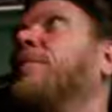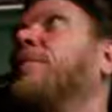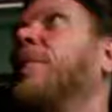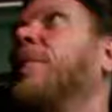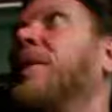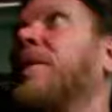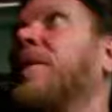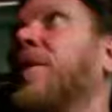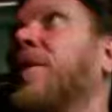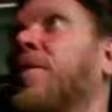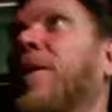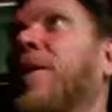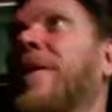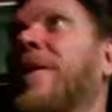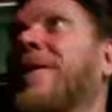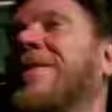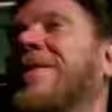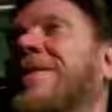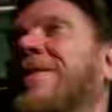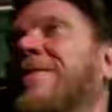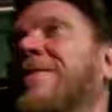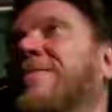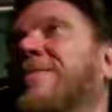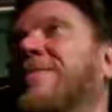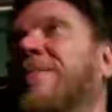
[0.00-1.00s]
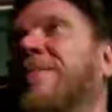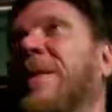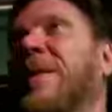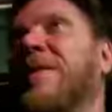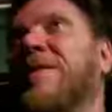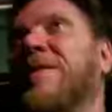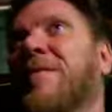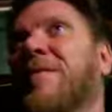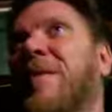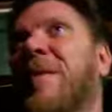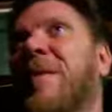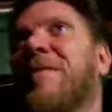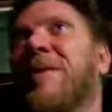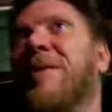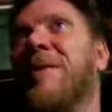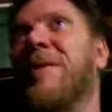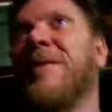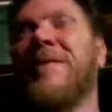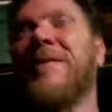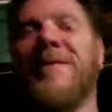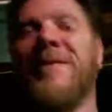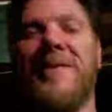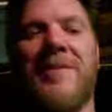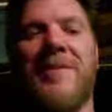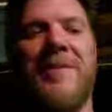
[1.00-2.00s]
But the greatest piece of
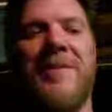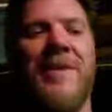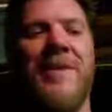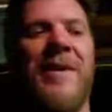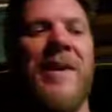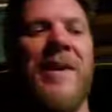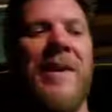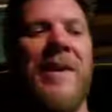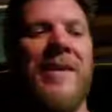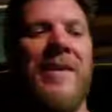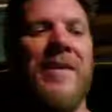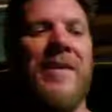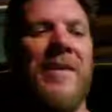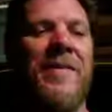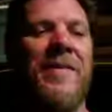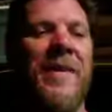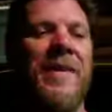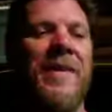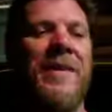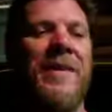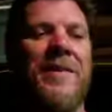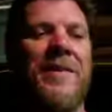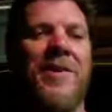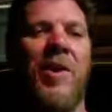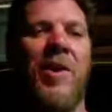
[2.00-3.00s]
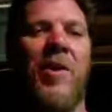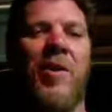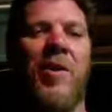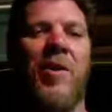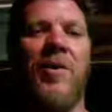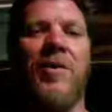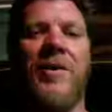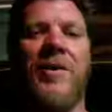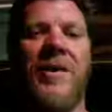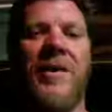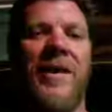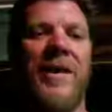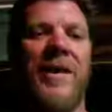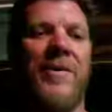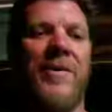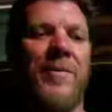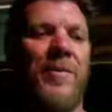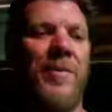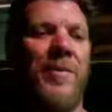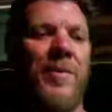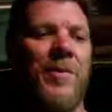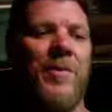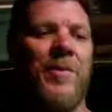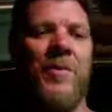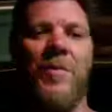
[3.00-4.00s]
evidence, that's the thing that's hard to get
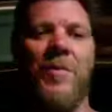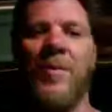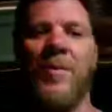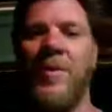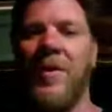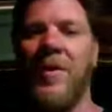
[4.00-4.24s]
through.